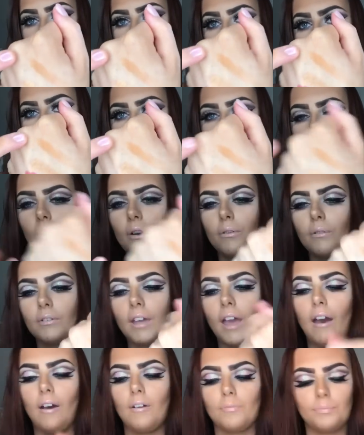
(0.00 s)
So
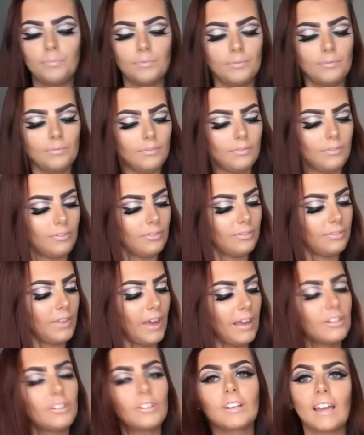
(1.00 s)
yeah,
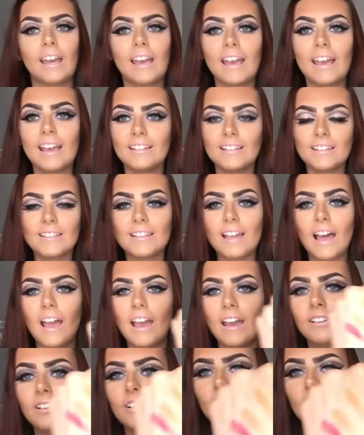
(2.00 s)
they look insane.